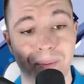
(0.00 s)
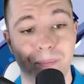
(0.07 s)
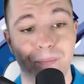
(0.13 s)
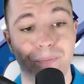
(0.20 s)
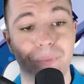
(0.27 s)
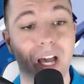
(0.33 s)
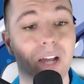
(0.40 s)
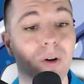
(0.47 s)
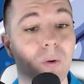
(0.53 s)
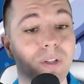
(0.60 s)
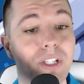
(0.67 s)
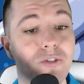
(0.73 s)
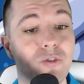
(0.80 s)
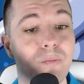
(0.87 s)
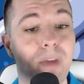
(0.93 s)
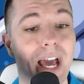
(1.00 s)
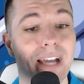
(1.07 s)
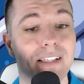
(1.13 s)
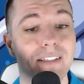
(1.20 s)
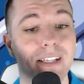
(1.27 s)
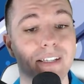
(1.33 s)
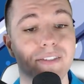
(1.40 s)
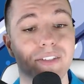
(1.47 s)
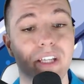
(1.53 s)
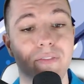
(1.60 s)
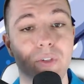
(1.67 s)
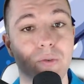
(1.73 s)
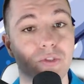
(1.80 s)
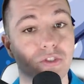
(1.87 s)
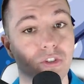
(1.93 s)
Not only do backlinks give
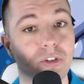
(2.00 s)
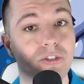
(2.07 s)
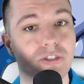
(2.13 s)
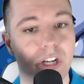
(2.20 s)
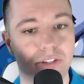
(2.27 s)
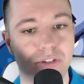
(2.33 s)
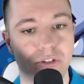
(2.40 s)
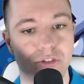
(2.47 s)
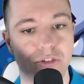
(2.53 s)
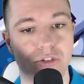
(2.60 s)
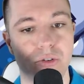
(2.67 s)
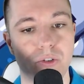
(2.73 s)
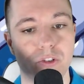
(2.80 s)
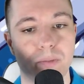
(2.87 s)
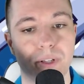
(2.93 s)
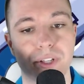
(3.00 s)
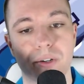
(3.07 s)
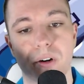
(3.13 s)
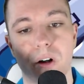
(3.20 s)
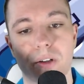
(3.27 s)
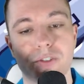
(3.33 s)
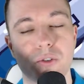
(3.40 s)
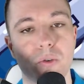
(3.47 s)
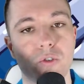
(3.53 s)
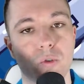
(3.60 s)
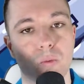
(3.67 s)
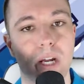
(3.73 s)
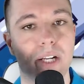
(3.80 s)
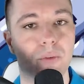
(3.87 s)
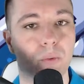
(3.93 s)
you search engine juice, but they're also
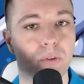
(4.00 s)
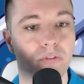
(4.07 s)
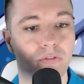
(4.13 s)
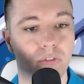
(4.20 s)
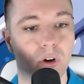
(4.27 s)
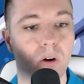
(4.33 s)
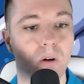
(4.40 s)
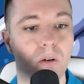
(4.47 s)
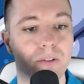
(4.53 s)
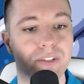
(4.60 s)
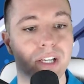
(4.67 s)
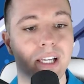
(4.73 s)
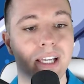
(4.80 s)
direct referrals